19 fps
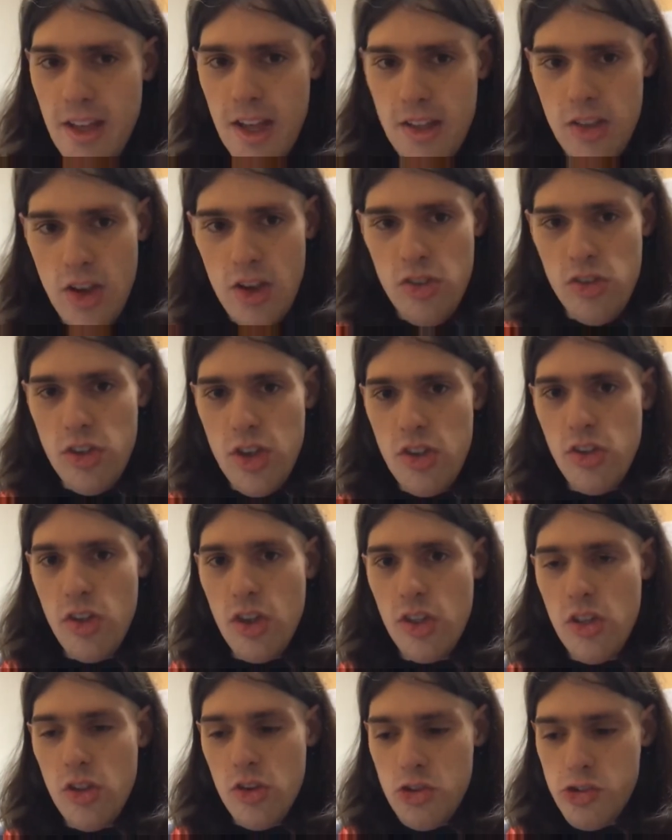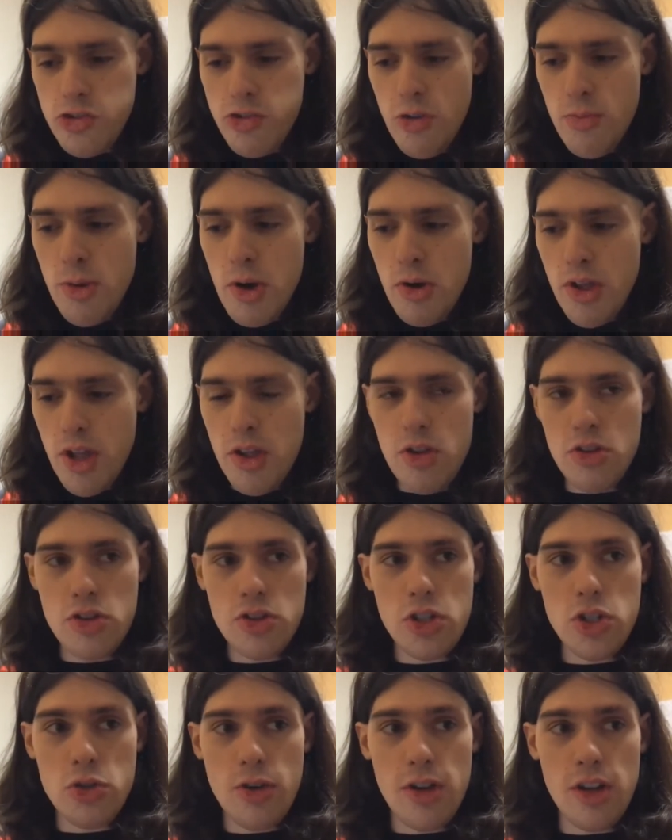It does taste like the usual milk I
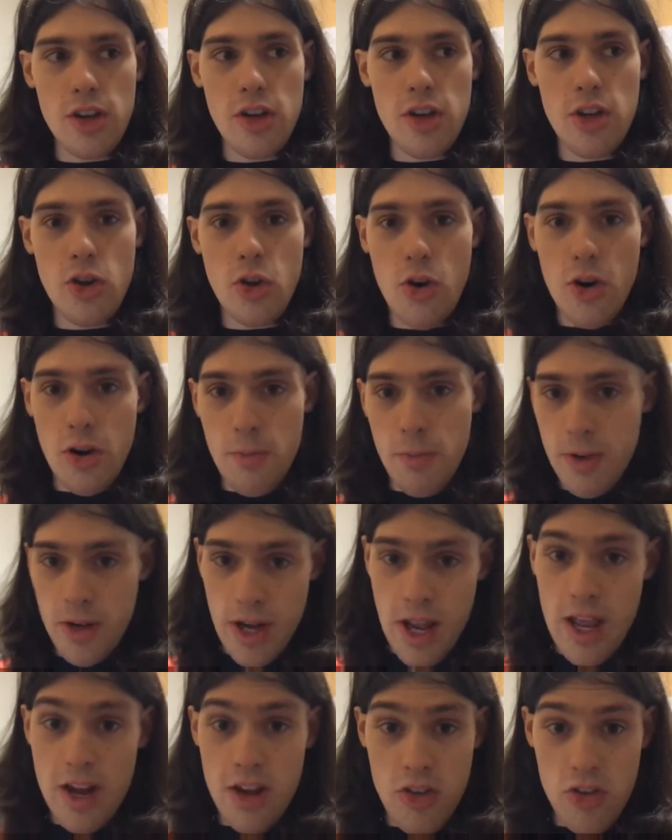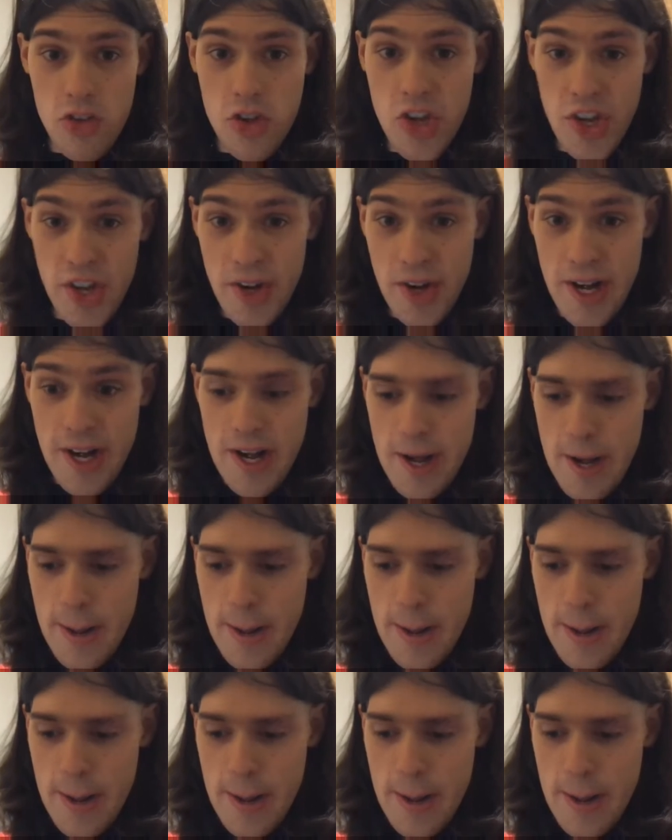usually drink in New York, but that is good.